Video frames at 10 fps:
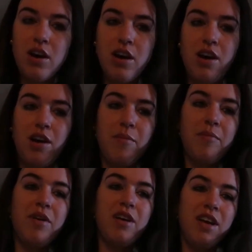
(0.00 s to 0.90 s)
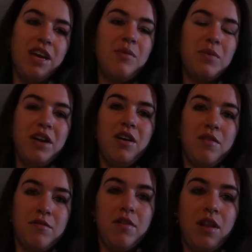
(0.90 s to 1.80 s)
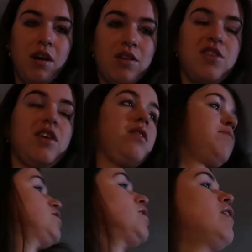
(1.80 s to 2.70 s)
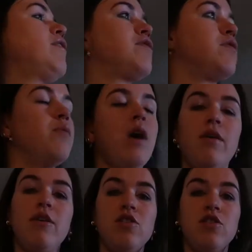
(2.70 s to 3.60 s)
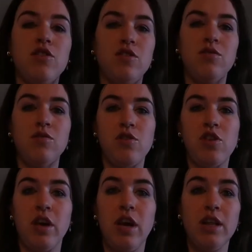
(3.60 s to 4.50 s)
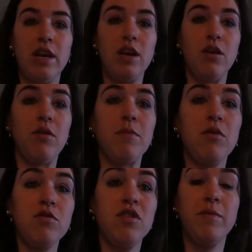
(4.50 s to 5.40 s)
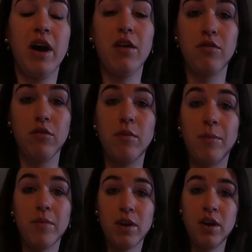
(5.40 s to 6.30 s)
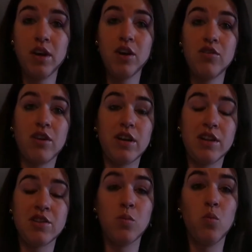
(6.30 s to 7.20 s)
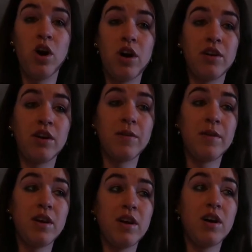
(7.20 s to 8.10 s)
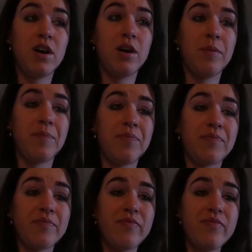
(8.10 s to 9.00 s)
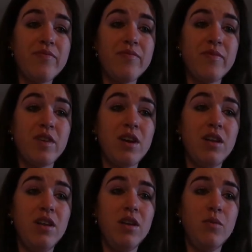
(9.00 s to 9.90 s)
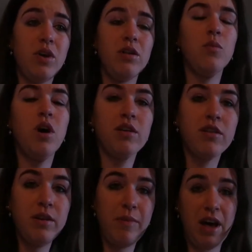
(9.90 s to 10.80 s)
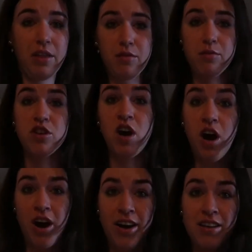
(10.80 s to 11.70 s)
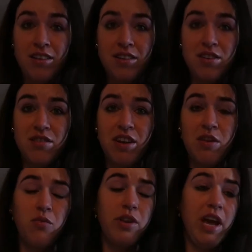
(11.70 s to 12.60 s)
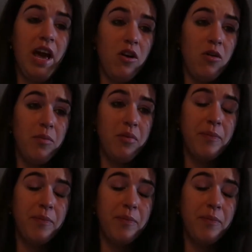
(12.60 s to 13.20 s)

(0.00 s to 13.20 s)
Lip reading: But he went on for a long time. So after a while, I just told Cheyenne, like, yo, I'm going to the bathroom. I'm trying to get some water. Well, the water in the bathroom was hot, so that didn't really help.